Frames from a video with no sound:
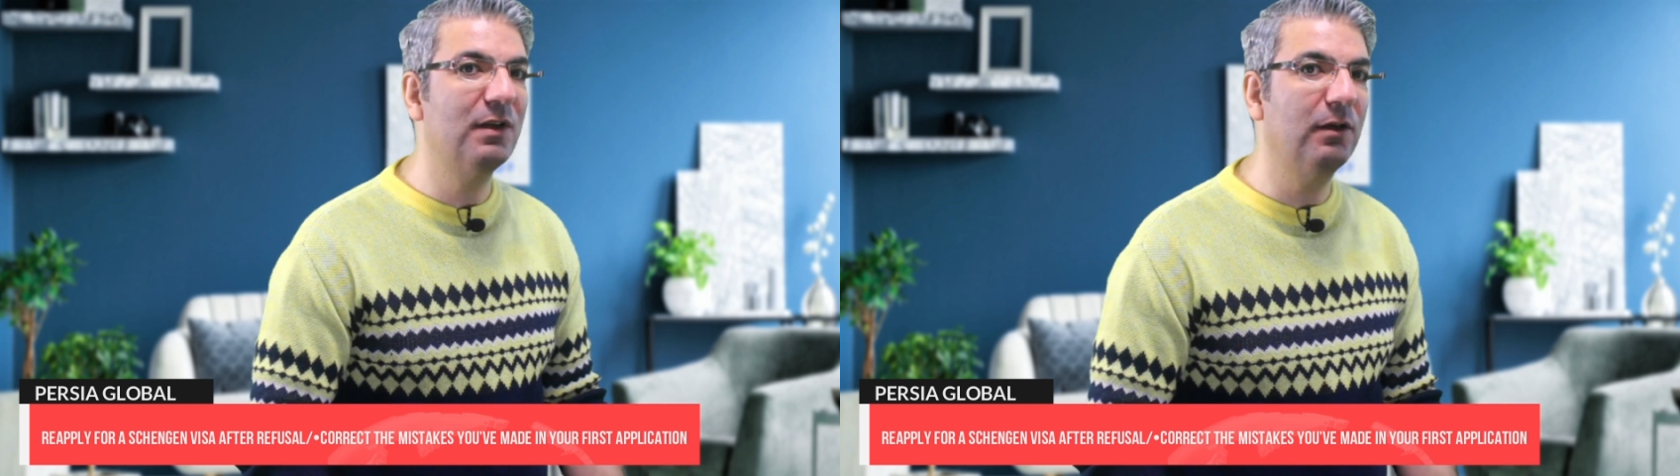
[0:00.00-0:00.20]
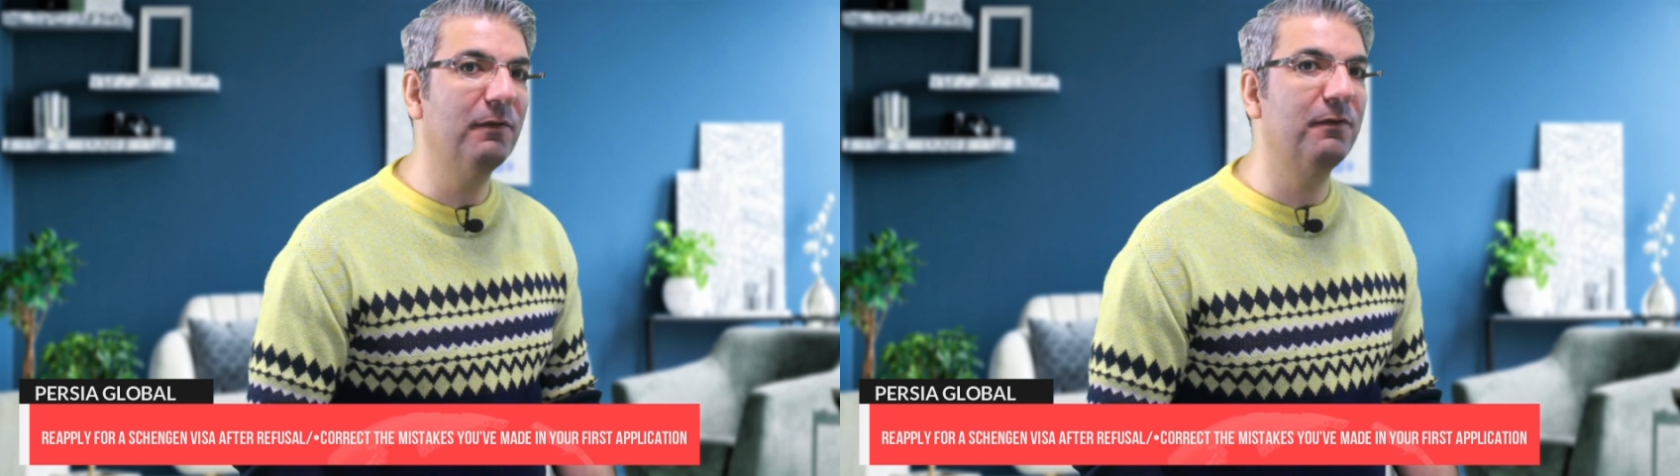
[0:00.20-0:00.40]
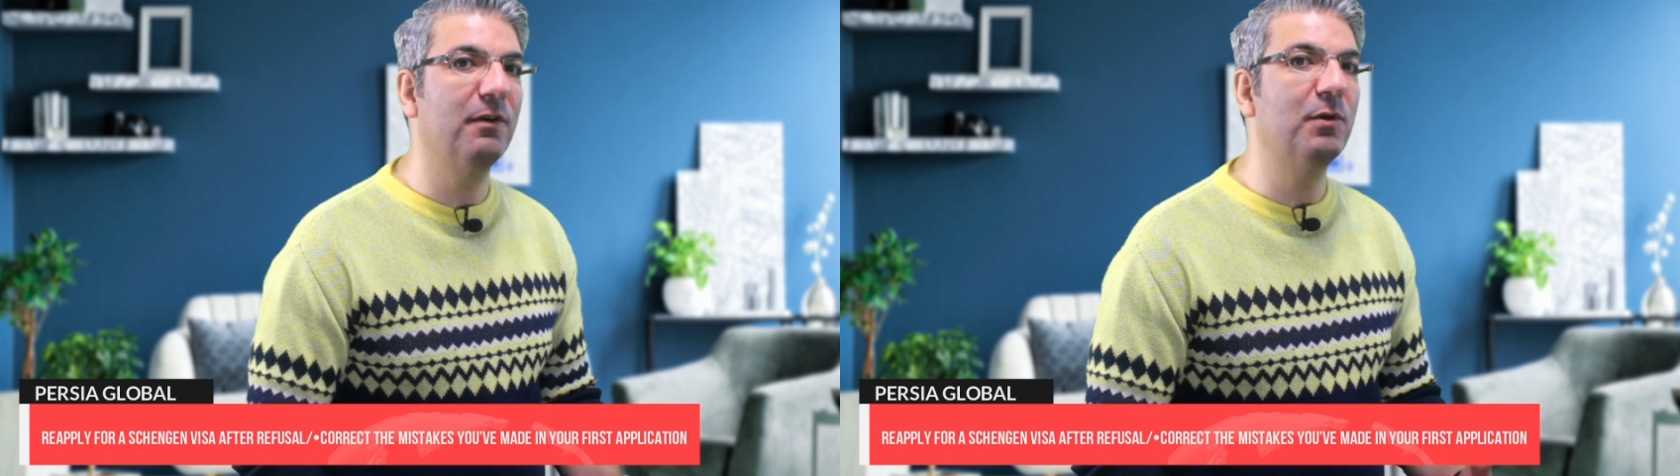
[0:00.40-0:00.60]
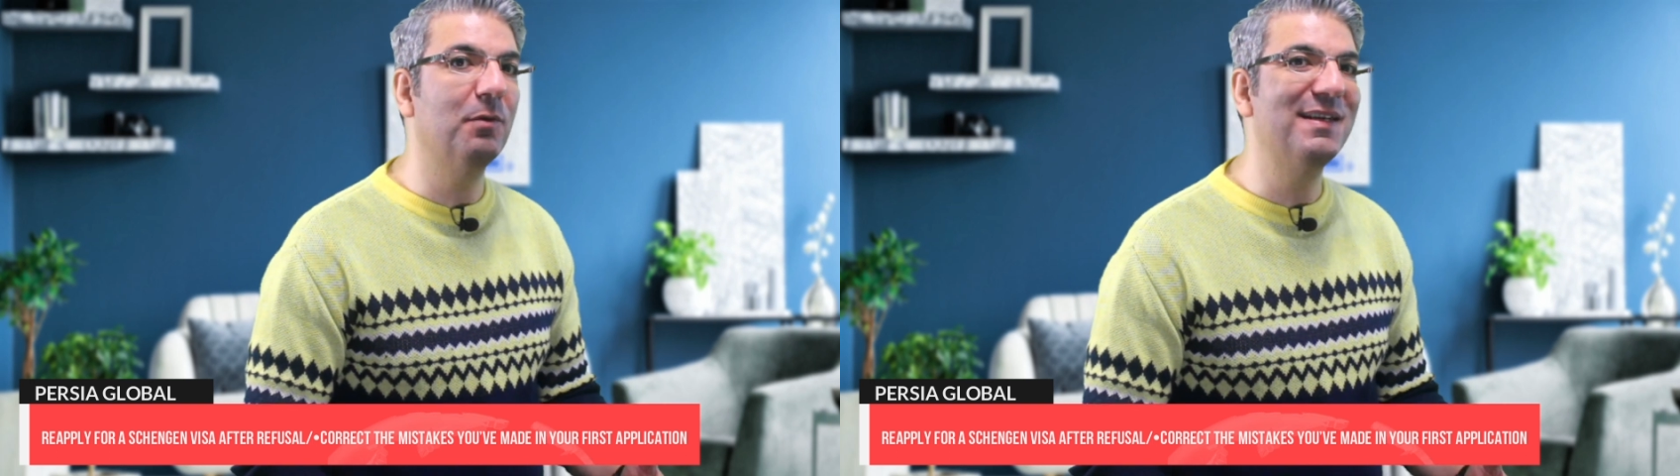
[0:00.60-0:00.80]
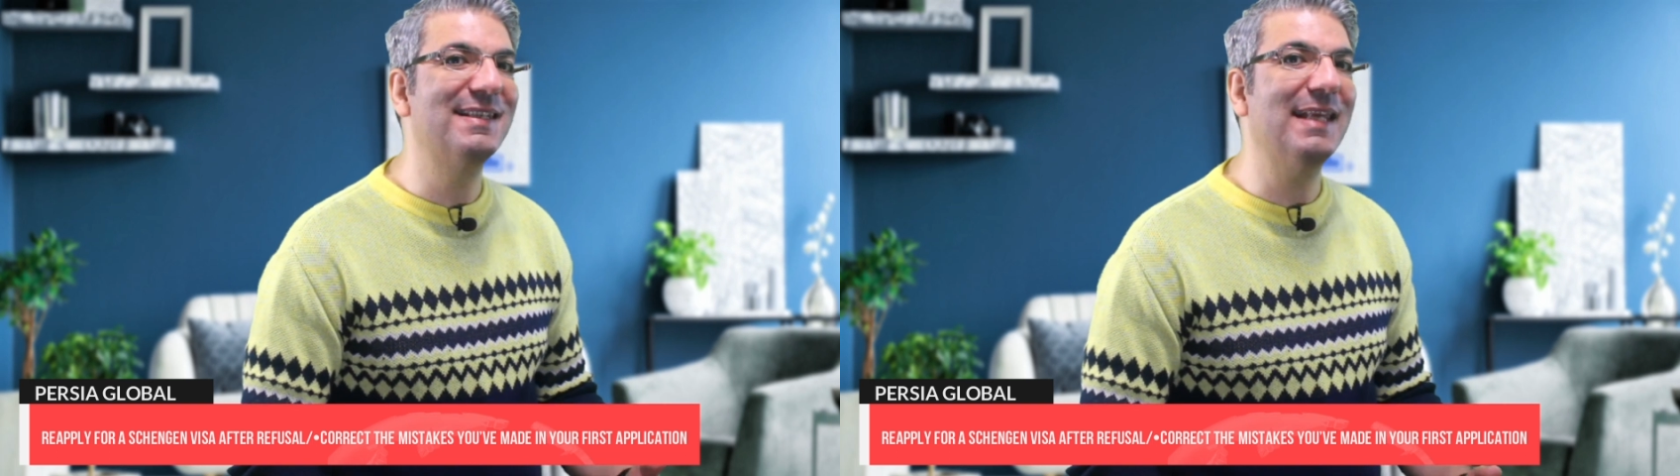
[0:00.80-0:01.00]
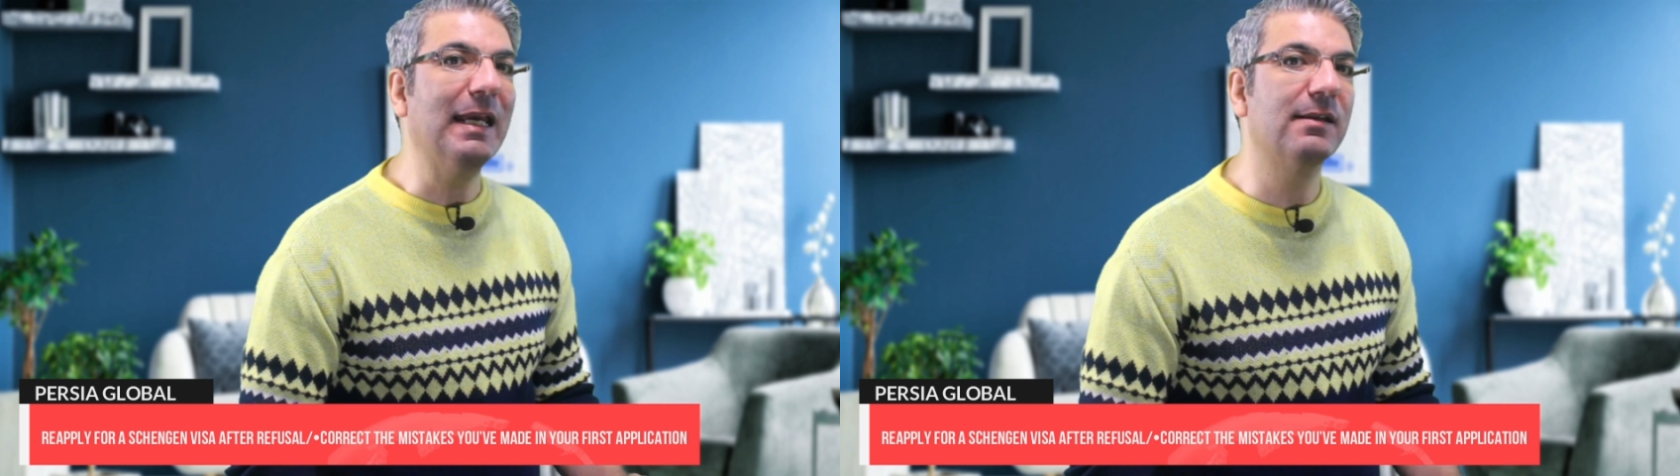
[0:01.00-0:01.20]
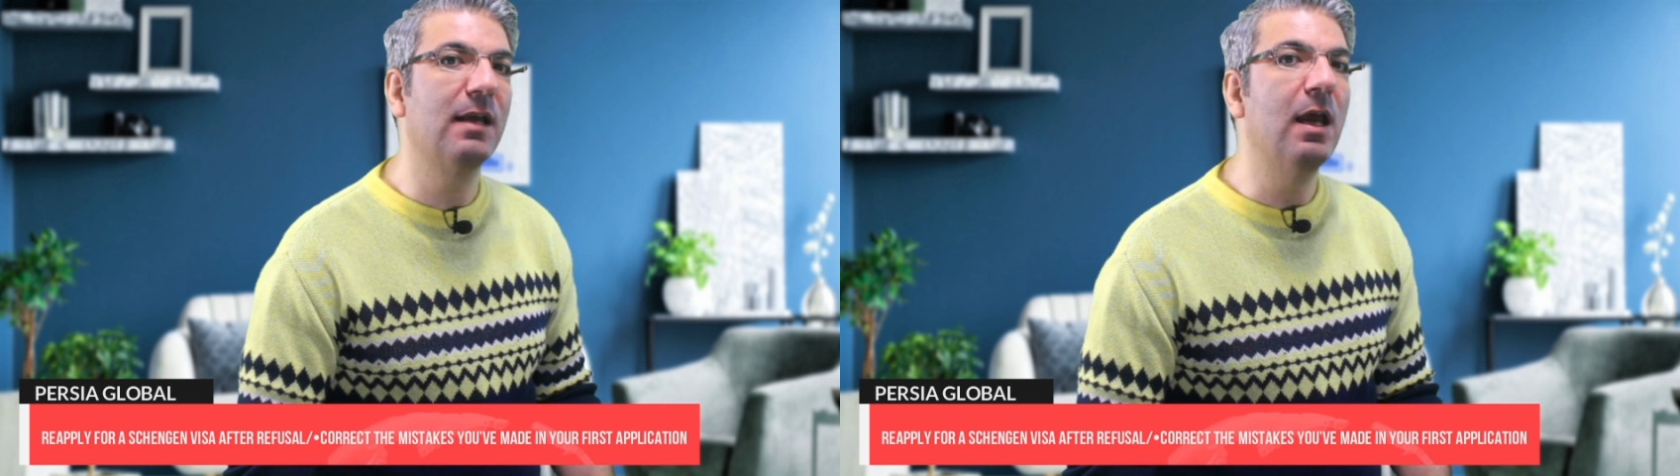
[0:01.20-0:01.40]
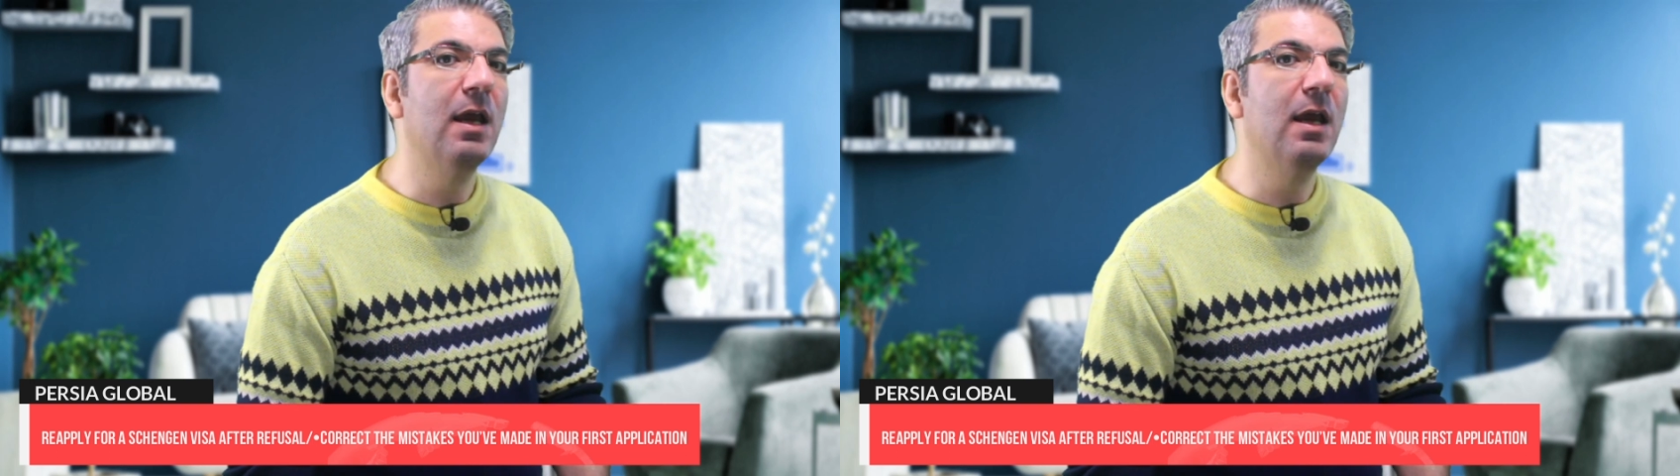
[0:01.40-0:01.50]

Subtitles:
learn from your mistakes.